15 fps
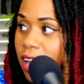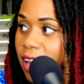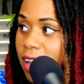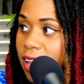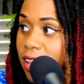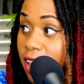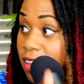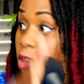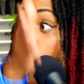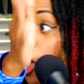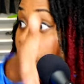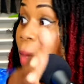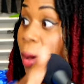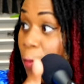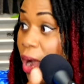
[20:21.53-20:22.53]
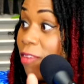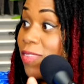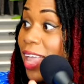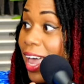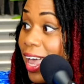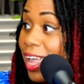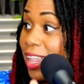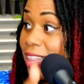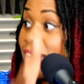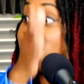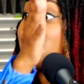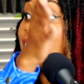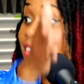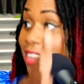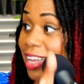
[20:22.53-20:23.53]
Mm -hmm. It's on my birthday. Mm -hmm.
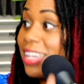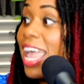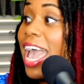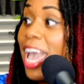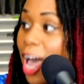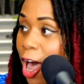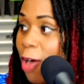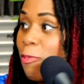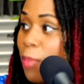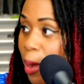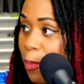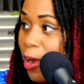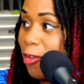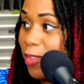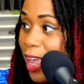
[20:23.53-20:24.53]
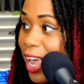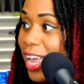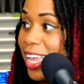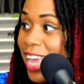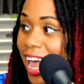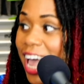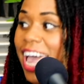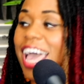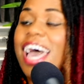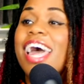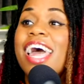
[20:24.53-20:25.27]
This is the day of my the birthday. Day of your yeah. day.